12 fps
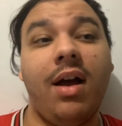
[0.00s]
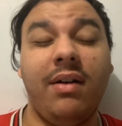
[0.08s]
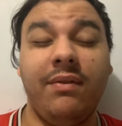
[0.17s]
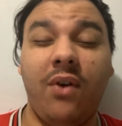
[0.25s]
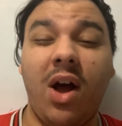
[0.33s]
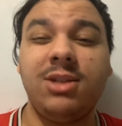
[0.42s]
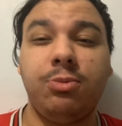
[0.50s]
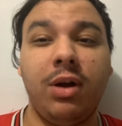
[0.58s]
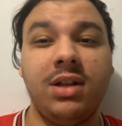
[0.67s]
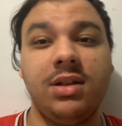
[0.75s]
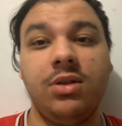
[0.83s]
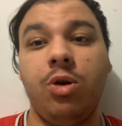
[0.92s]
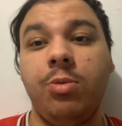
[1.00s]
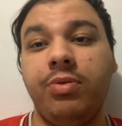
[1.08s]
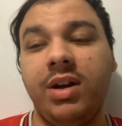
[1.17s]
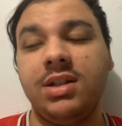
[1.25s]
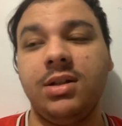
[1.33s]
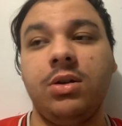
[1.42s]
vice president or
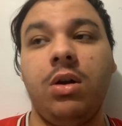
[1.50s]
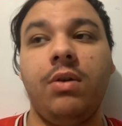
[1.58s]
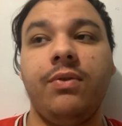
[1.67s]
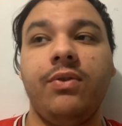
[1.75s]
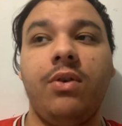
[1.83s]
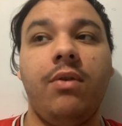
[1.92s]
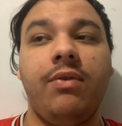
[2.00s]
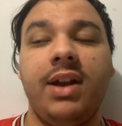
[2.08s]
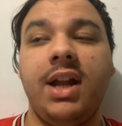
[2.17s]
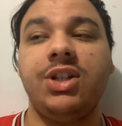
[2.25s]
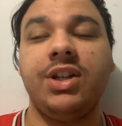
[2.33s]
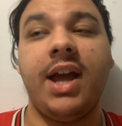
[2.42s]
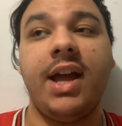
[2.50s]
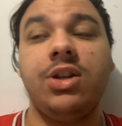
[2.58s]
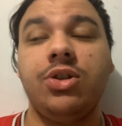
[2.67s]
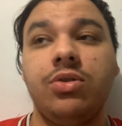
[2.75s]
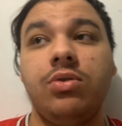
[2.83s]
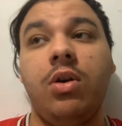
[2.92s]
president of an
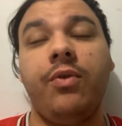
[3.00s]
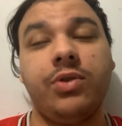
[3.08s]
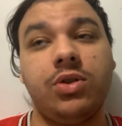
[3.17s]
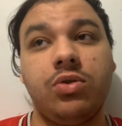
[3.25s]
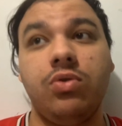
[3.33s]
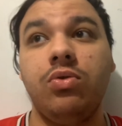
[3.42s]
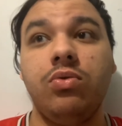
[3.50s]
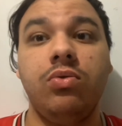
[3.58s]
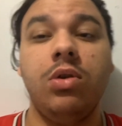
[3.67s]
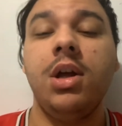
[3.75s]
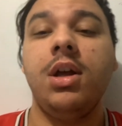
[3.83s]
education of a school.